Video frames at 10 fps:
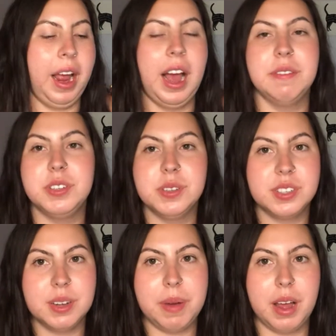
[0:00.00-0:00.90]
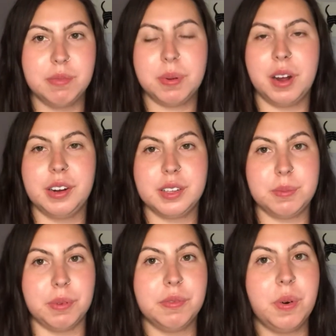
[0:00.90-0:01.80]
have used some e.l.f. products
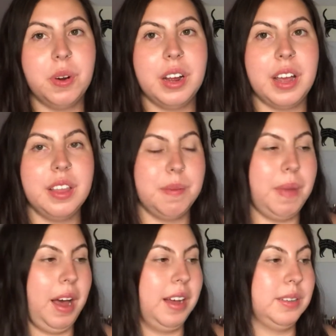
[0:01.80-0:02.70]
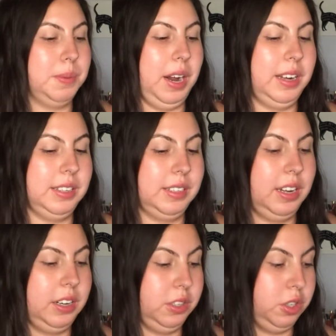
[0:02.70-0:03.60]
before in the past, but I
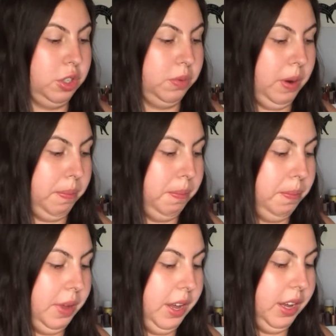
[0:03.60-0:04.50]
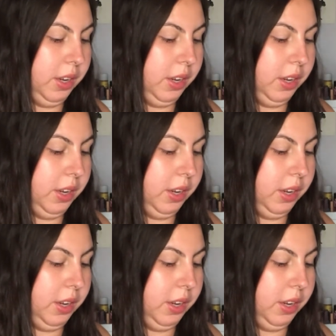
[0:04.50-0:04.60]
decided to do a big